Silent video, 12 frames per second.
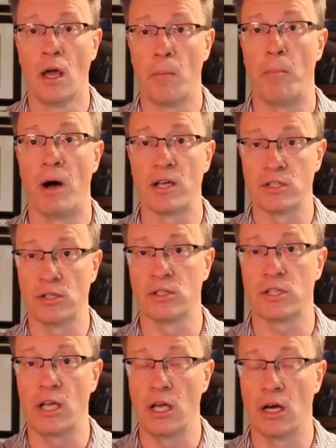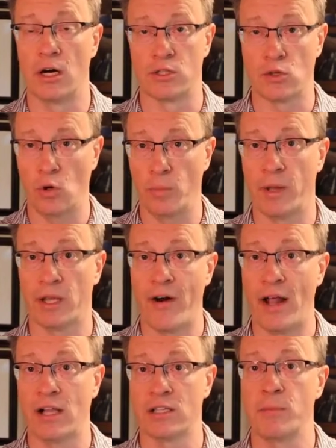muscles here. It's called
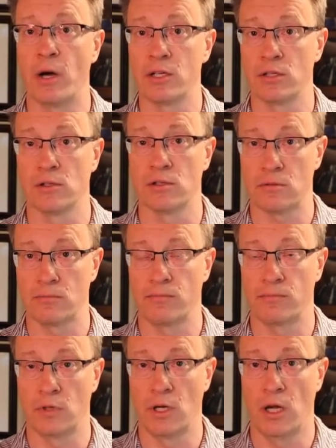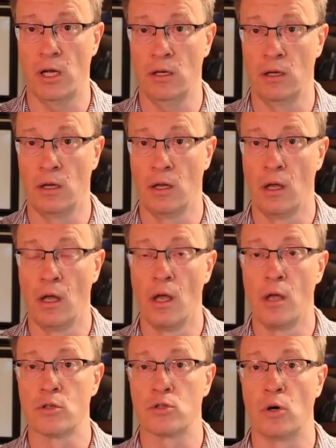pectoralis muscles. Okay,
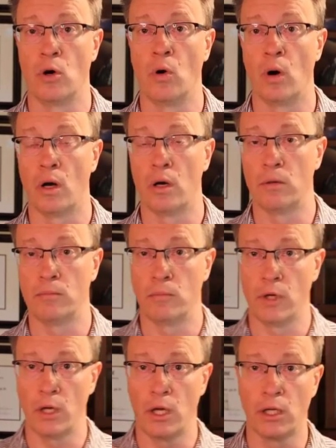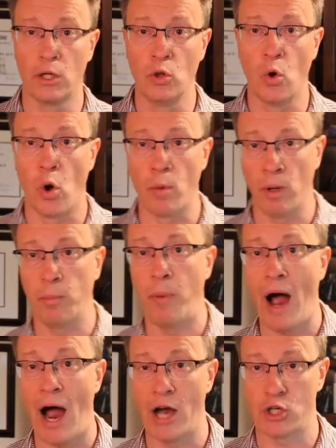so in a normal
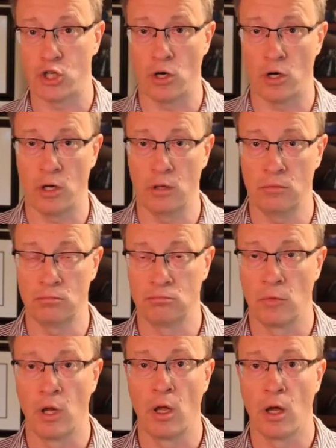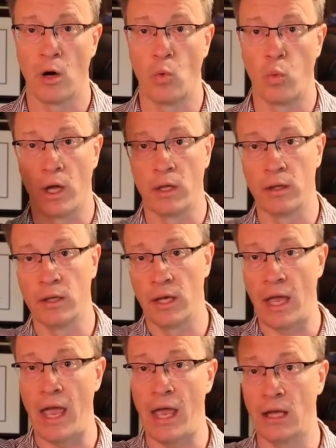posture, when the
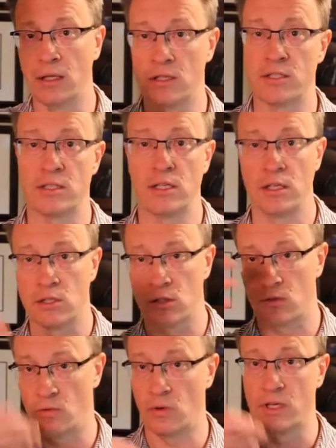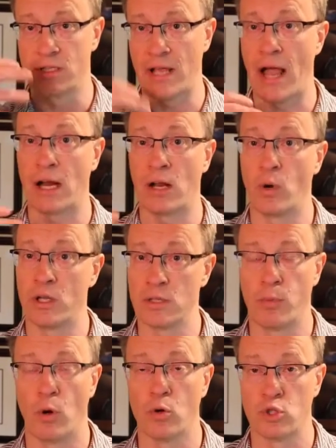head sits exactly where it's
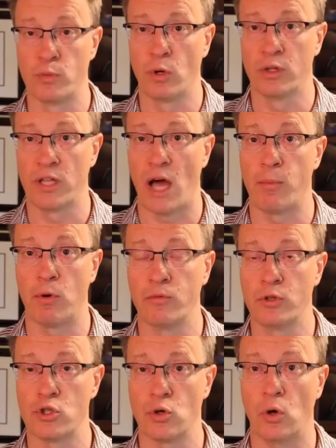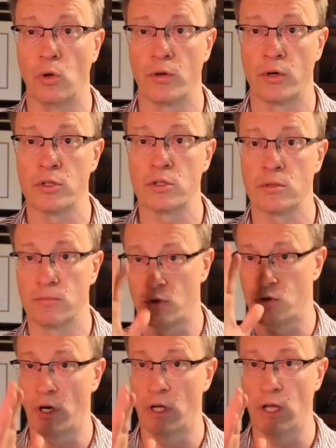supposed to be, on top of the shoulders,
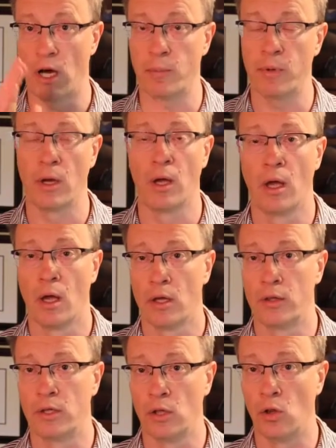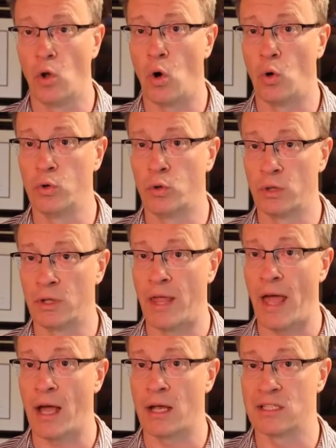straight up, the load on the
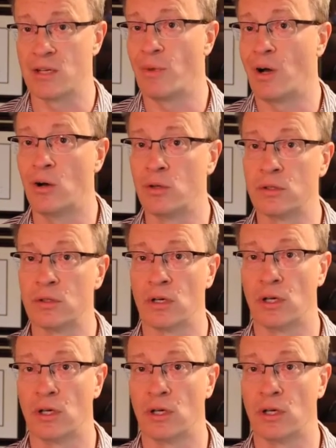neck is about